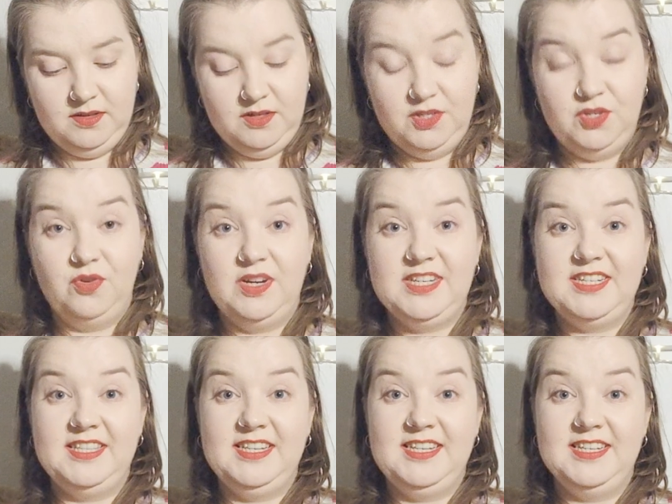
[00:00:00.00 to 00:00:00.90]
So
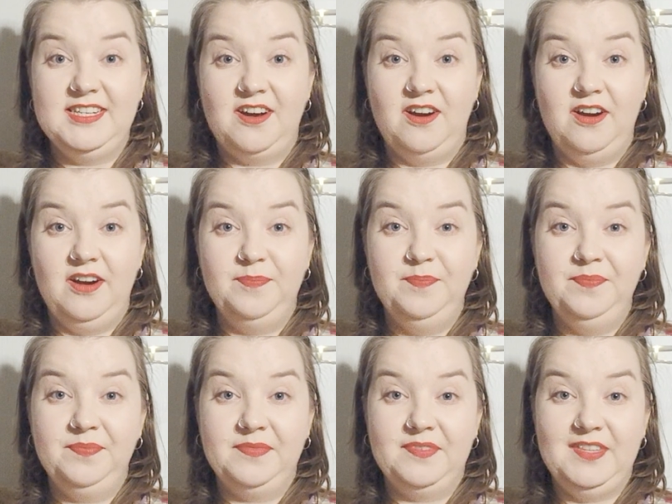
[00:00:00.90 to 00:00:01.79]
as these are
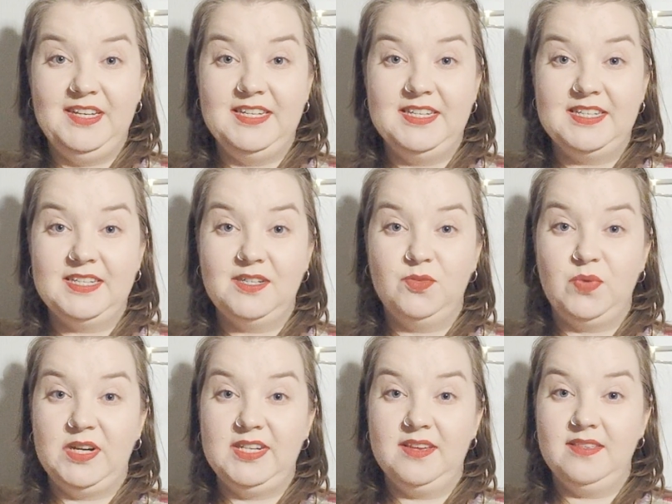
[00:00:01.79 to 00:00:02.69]
these
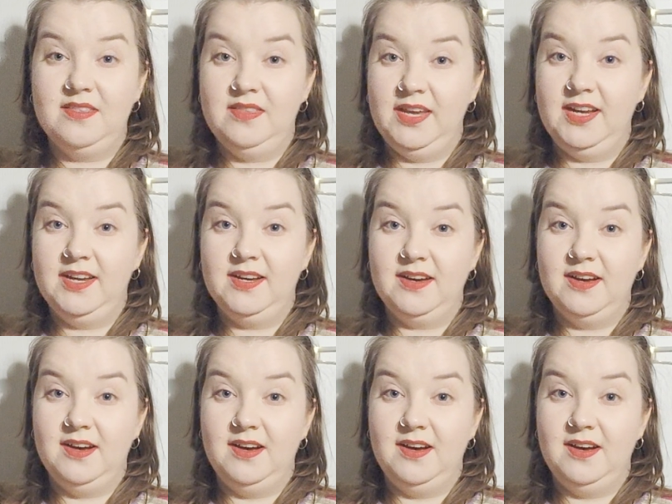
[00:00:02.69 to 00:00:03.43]
quite thick